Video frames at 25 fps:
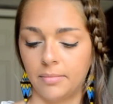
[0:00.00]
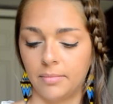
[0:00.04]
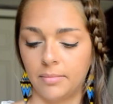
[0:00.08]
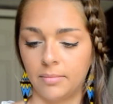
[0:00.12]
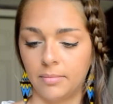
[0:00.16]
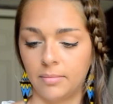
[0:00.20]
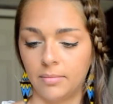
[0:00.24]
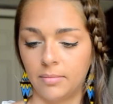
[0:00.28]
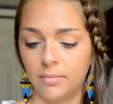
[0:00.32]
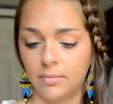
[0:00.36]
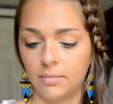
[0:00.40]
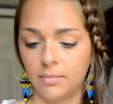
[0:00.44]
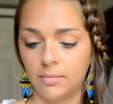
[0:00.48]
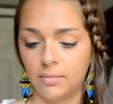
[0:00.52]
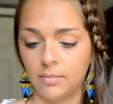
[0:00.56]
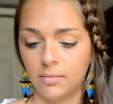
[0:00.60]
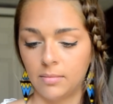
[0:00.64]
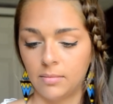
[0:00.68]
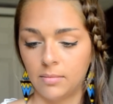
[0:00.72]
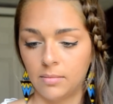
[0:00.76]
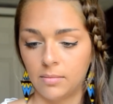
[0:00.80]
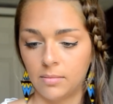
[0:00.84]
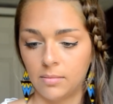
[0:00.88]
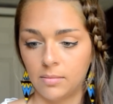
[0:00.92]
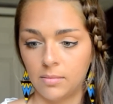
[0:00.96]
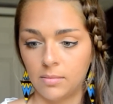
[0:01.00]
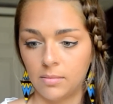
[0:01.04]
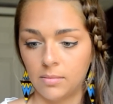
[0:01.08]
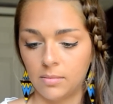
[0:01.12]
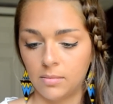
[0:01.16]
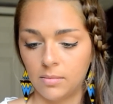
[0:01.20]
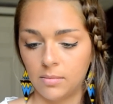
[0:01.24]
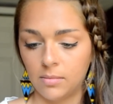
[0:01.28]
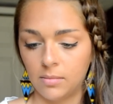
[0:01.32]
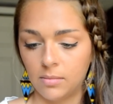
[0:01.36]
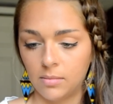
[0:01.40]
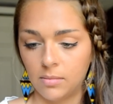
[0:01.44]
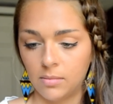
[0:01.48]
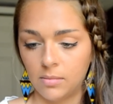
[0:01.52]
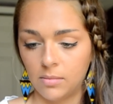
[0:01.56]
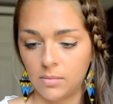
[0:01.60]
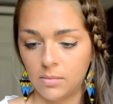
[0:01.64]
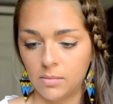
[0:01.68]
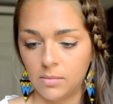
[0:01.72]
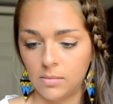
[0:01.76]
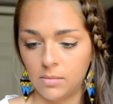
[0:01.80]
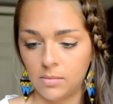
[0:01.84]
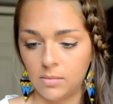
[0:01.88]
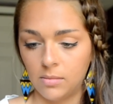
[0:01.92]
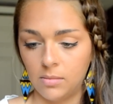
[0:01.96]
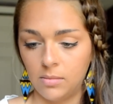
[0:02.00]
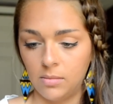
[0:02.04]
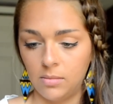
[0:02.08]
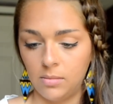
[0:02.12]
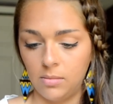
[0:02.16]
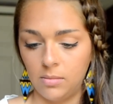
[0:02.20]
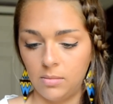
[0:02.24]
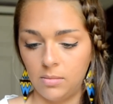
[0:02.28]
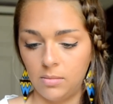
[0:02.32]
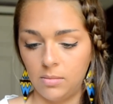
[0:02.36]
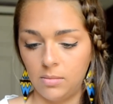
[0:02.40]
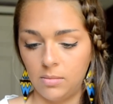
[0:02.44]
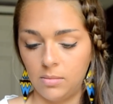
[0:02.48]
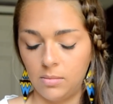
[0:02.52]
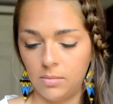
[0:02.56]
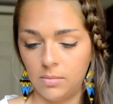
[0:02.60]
No one is speaking in this clip.